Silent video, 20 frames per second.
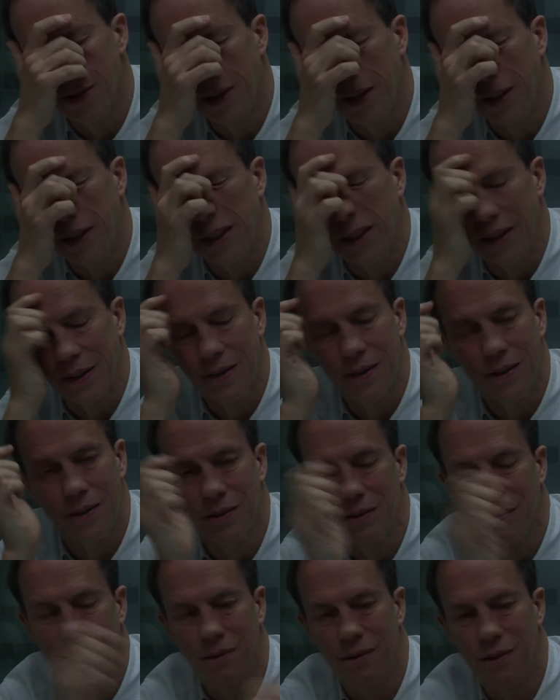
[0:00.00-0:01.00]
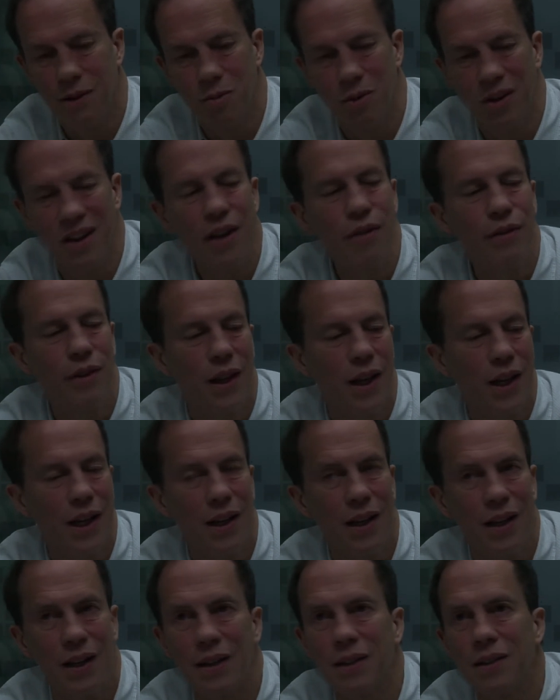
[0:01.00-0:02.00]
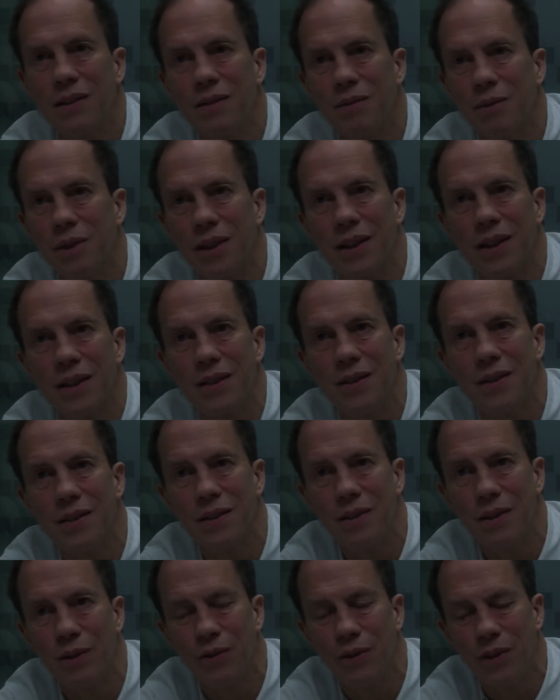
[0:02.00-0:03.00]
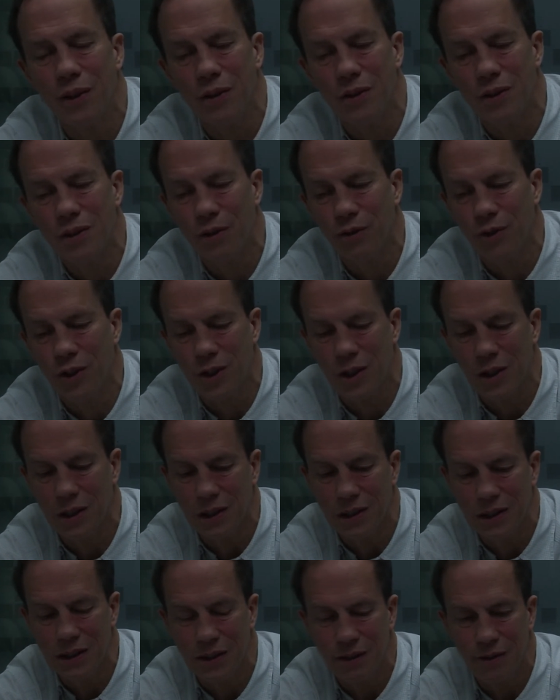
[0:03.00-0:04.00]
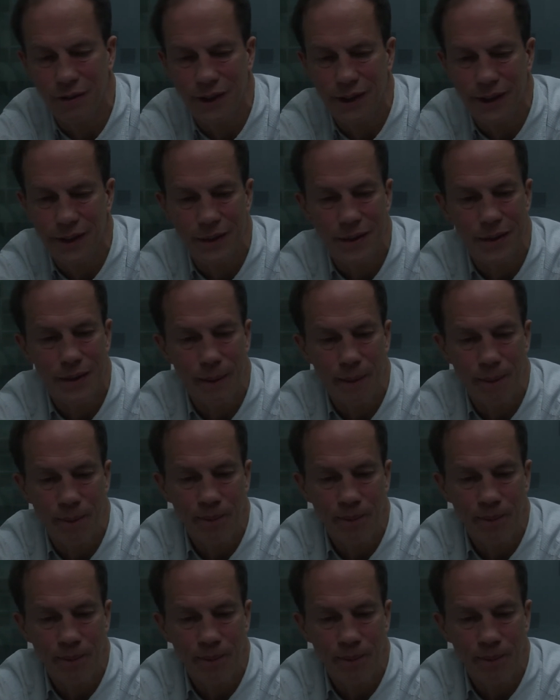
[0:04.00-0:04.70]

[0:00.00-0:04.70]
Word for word: Artilects could do whatever they like with us if they were sufficiently advanced.